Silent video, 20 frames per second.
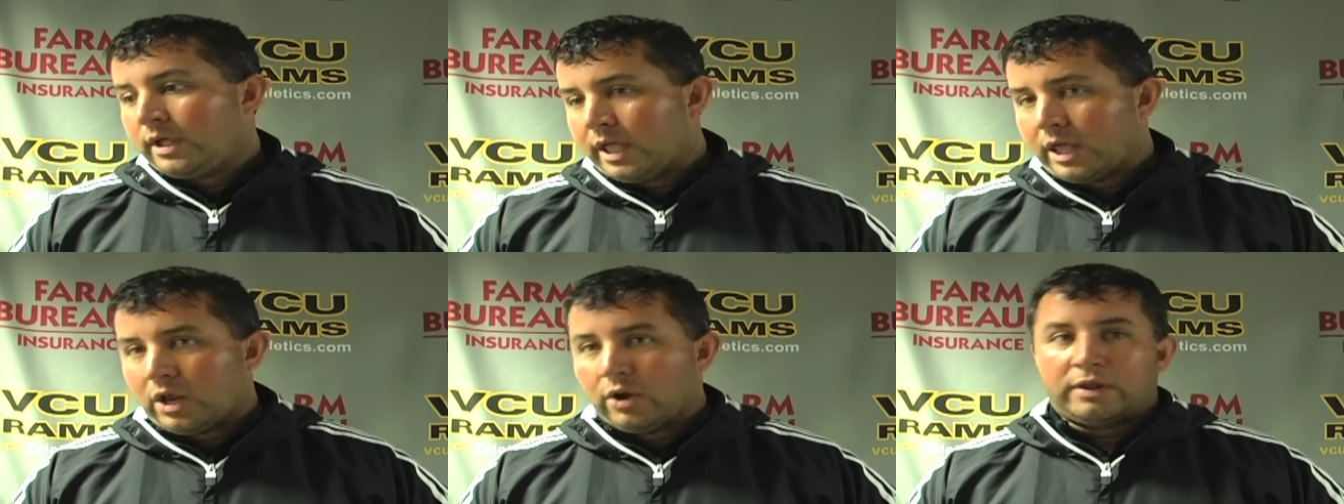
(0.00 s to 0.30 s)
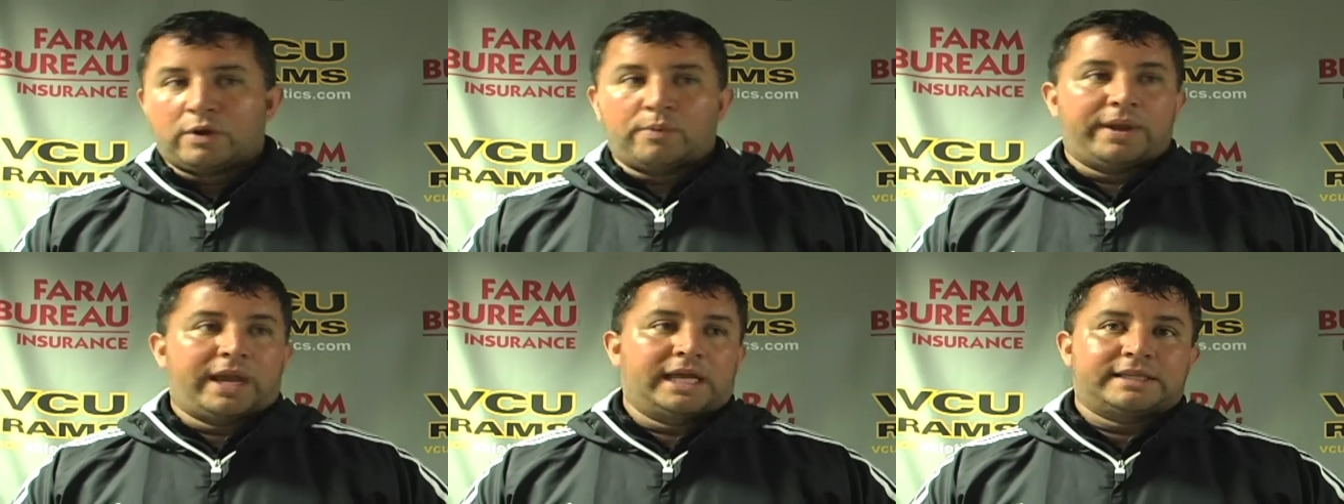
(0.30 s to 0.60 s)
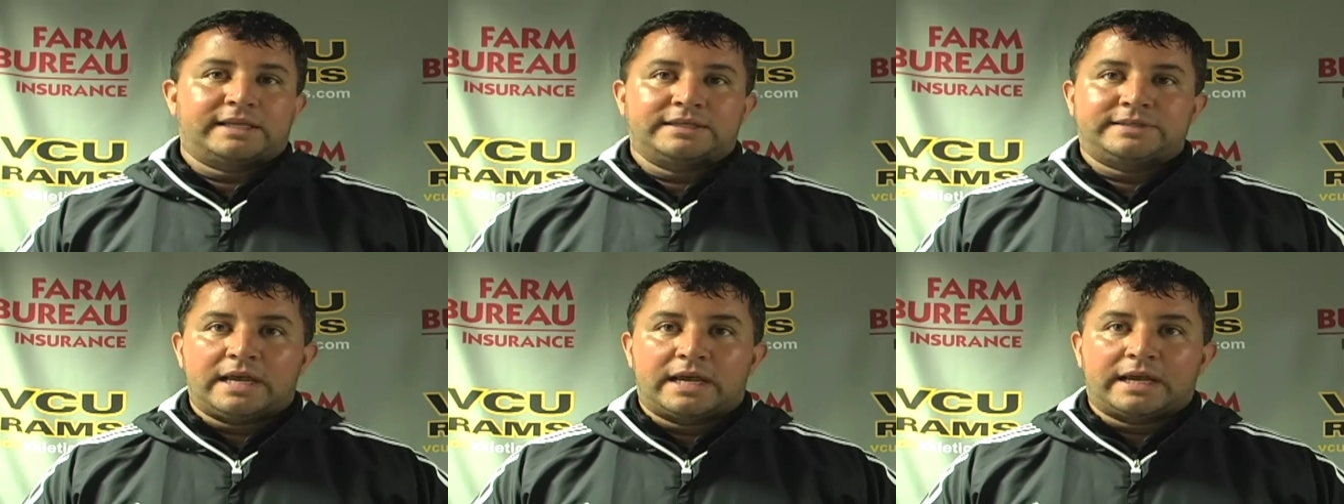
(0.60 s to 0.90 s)
You know, then we got
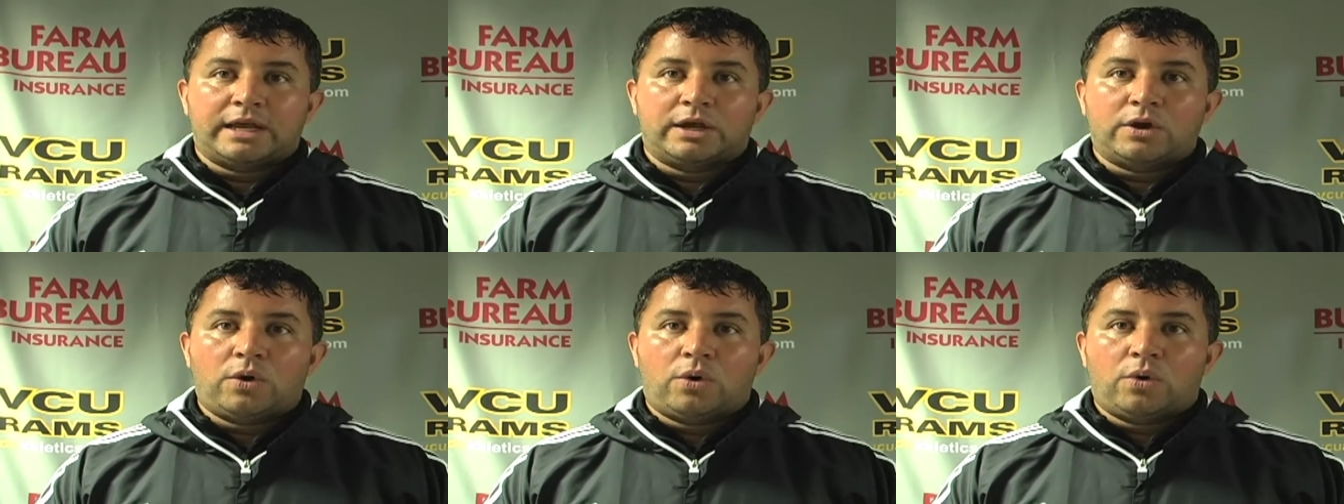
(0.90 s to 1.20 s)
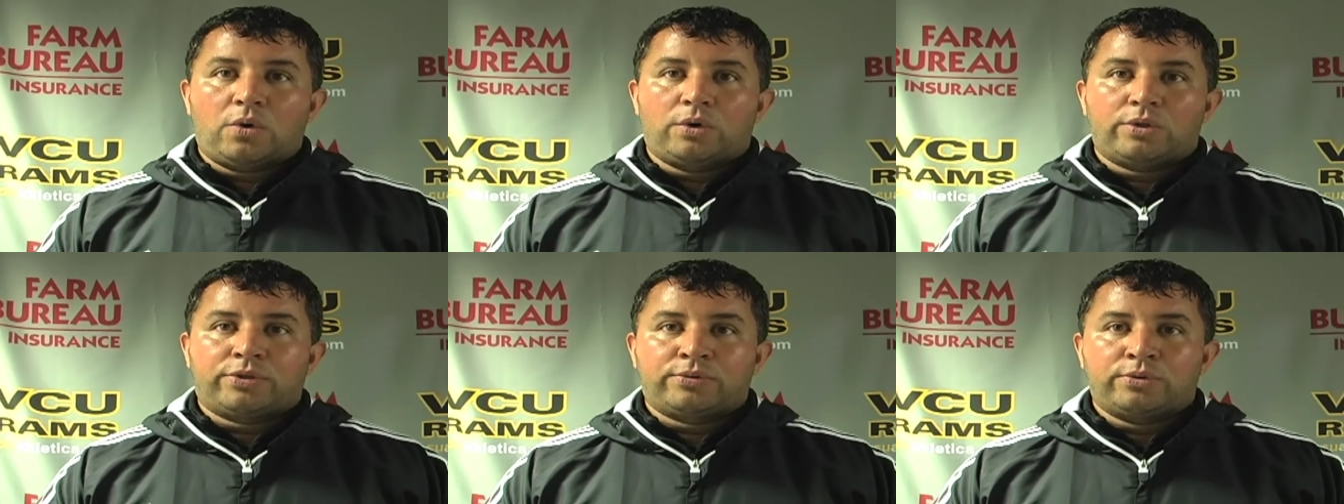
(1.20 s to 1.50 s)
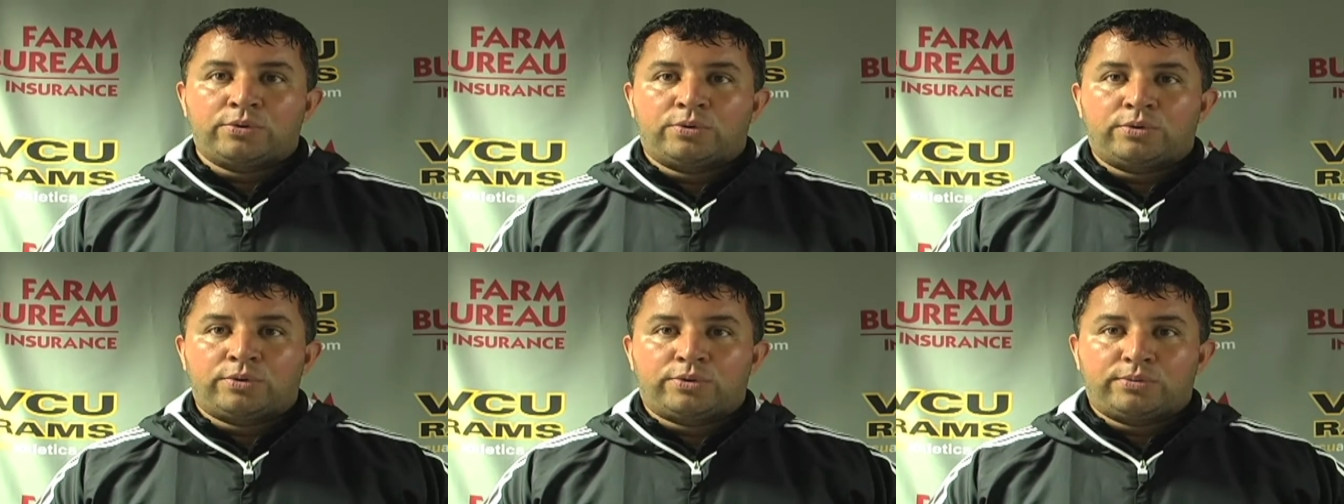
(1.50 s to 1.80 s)
the second goal
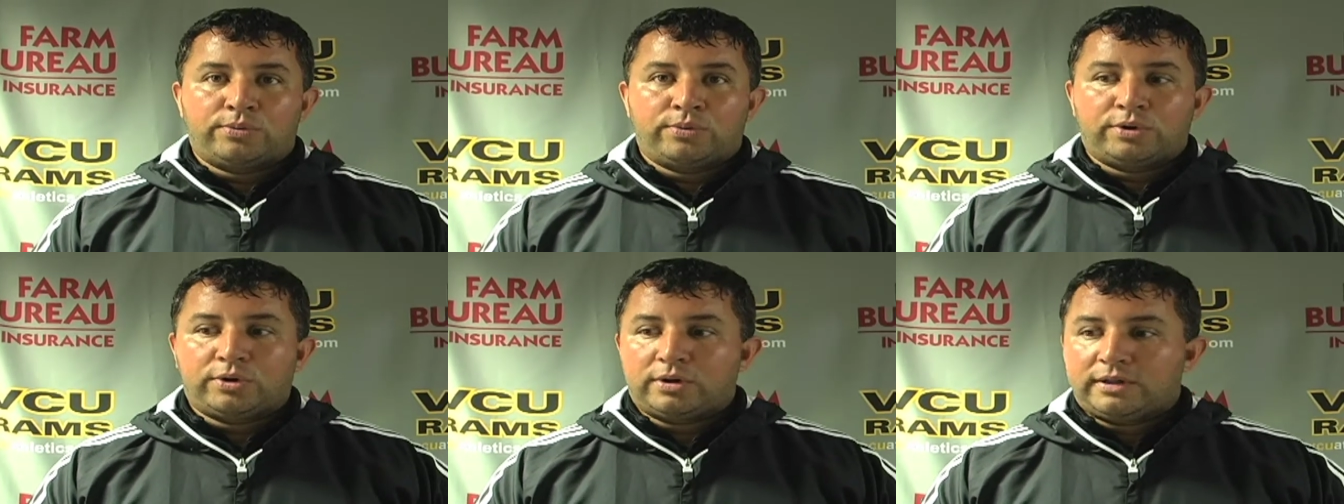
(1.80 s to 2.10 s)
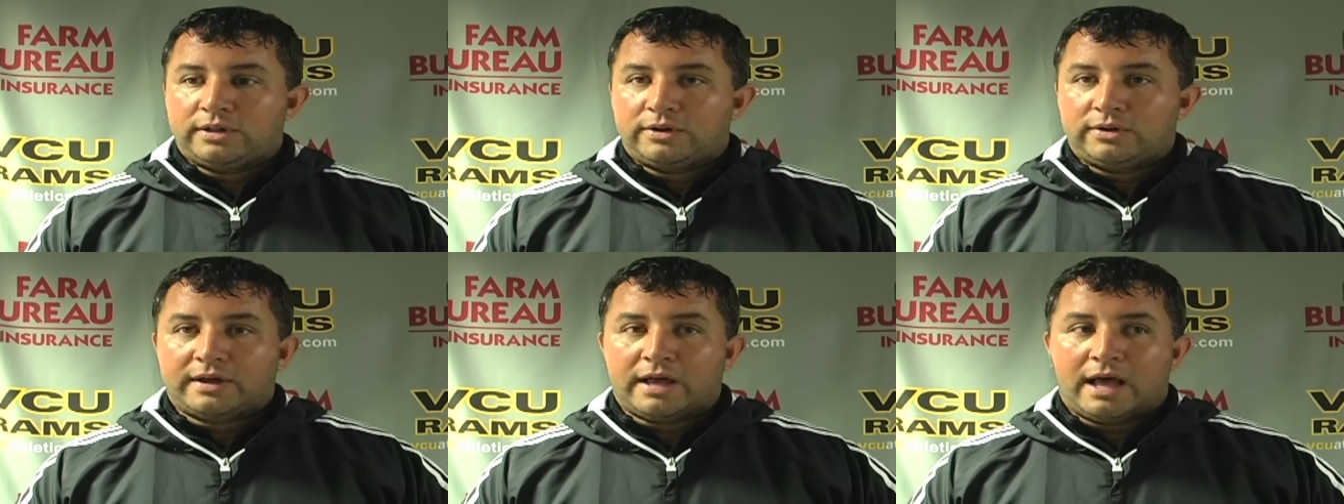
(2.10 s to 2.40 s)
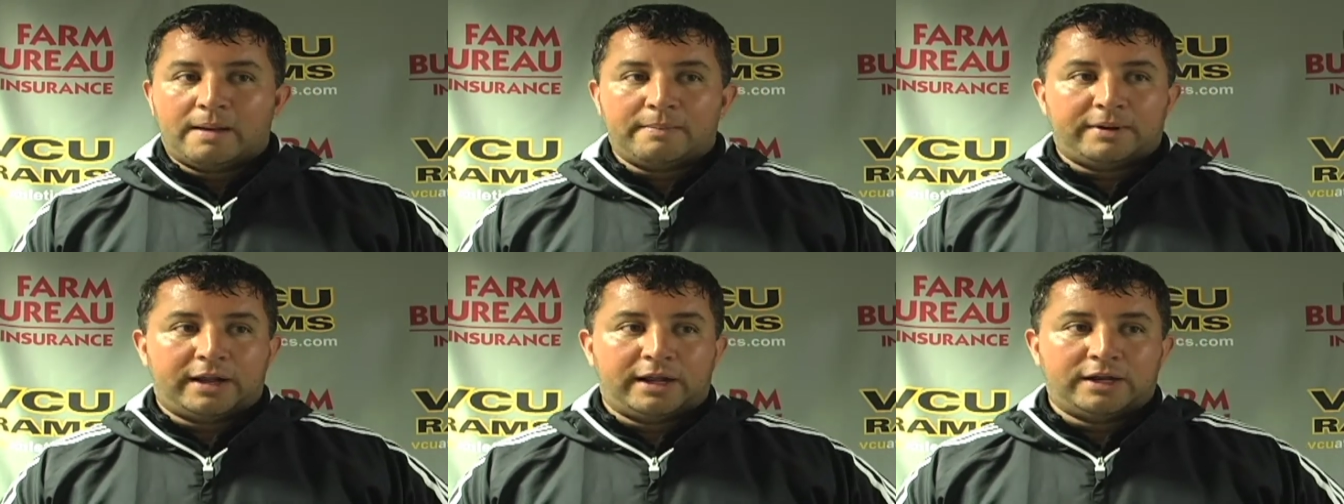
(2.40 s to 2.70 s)
through through a good little
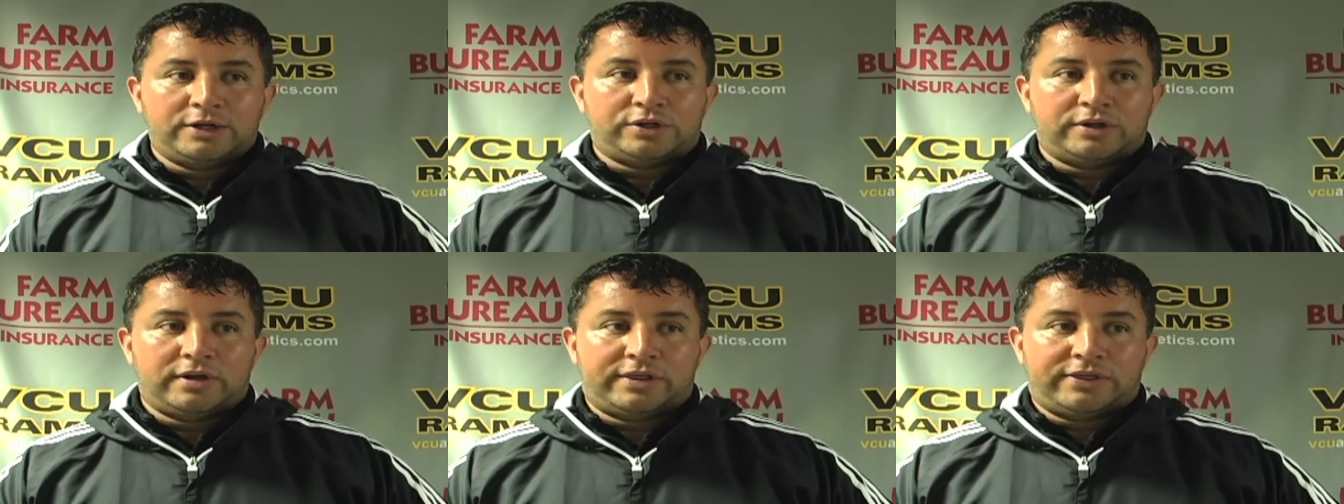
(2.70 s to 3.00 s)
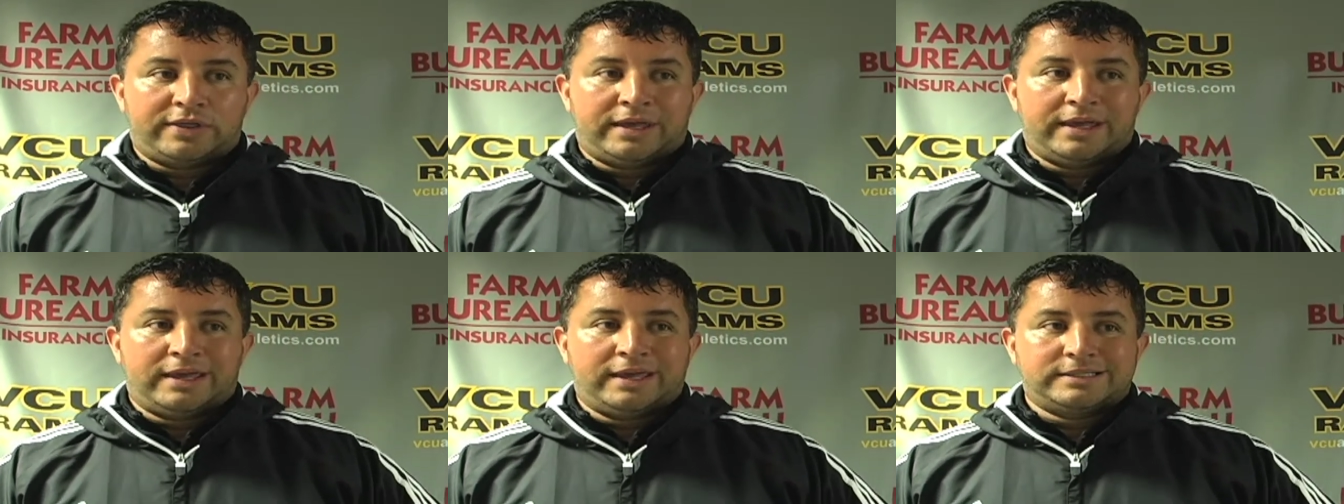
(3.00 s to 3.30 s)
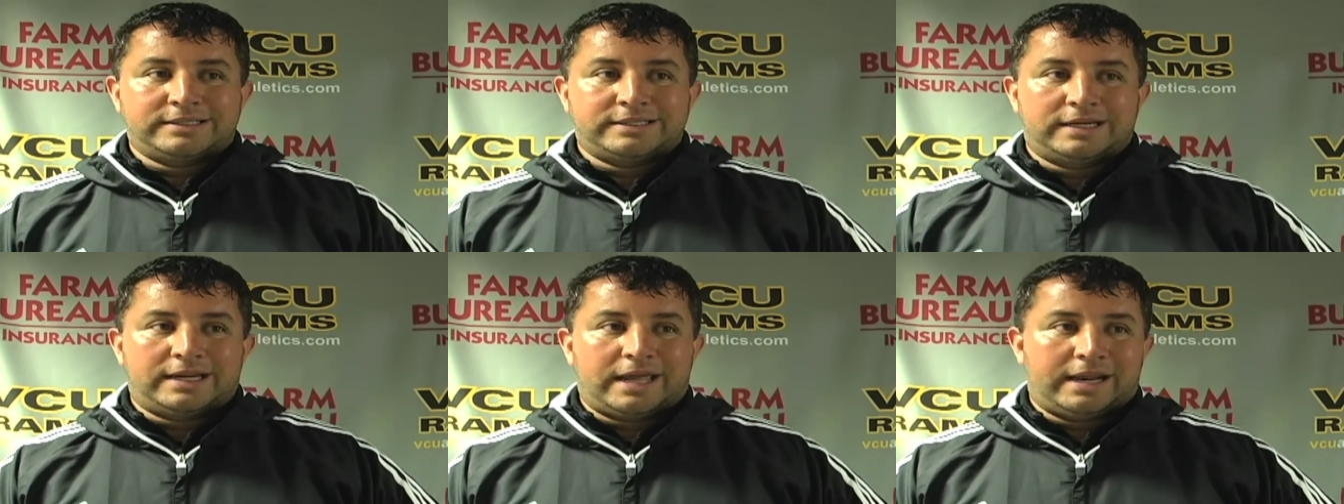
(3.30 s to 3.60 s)
combination of
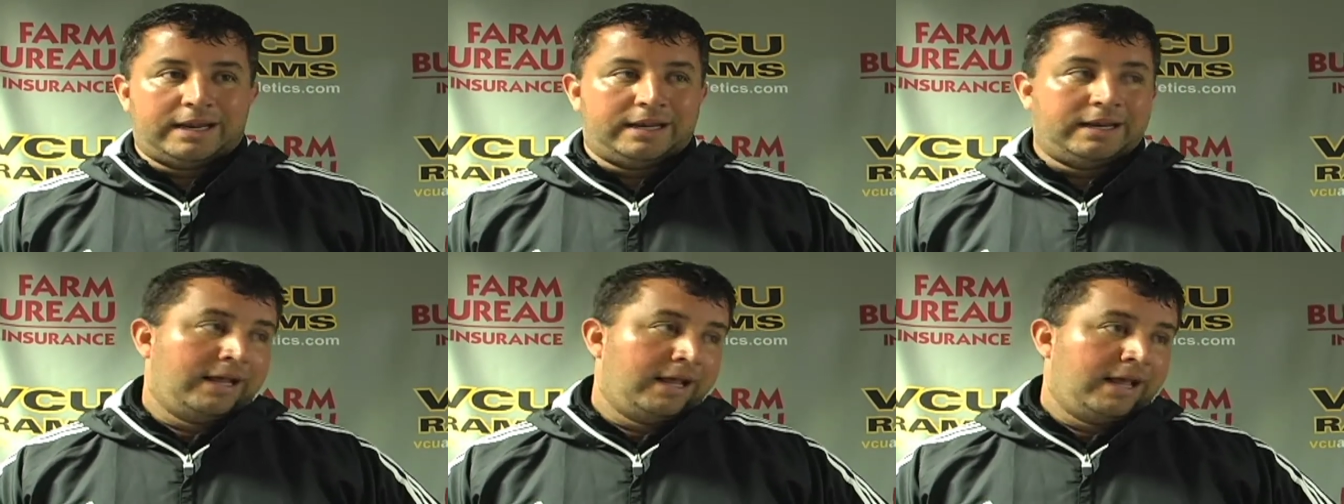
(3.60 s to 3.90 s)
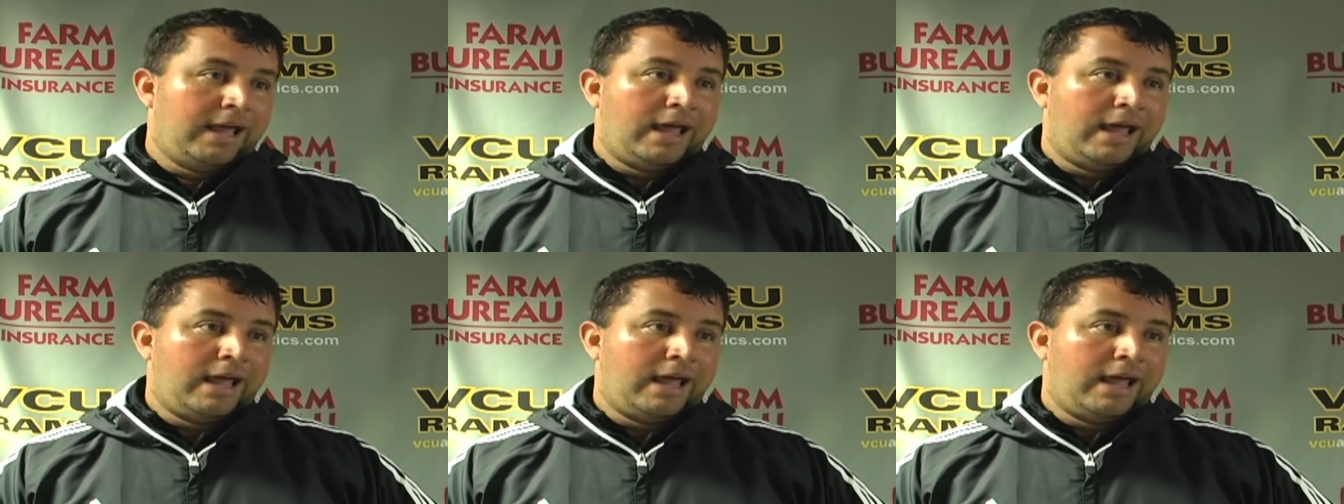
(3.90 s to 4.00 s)
things and, and